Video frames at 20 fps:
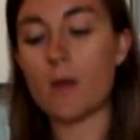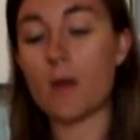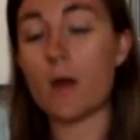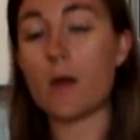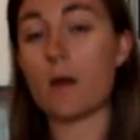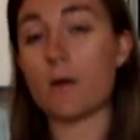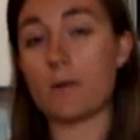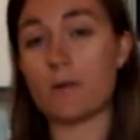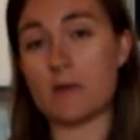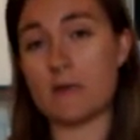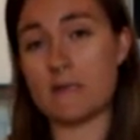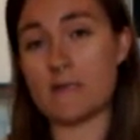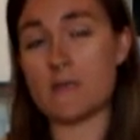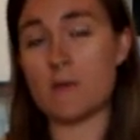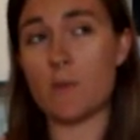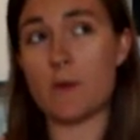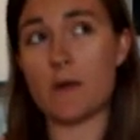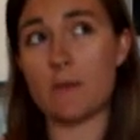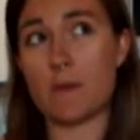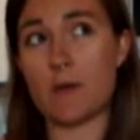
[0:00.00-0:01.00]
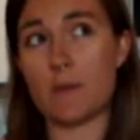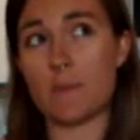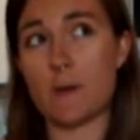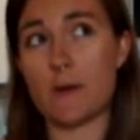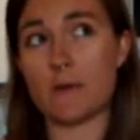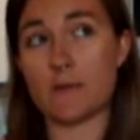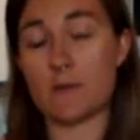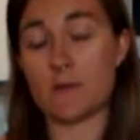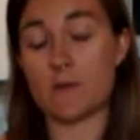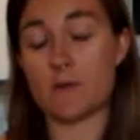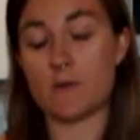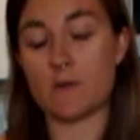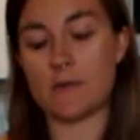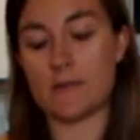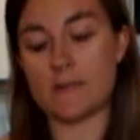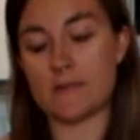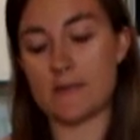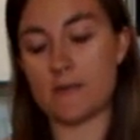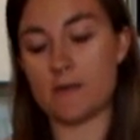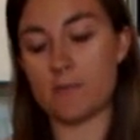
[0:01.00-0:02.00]
Another easy way to make pesto
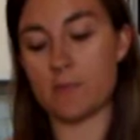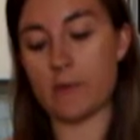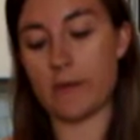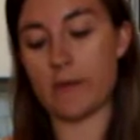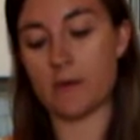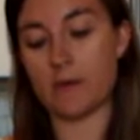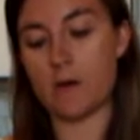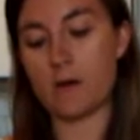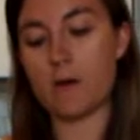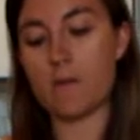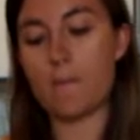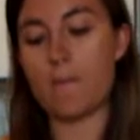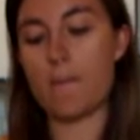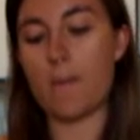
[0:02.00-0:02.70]
is in a blender,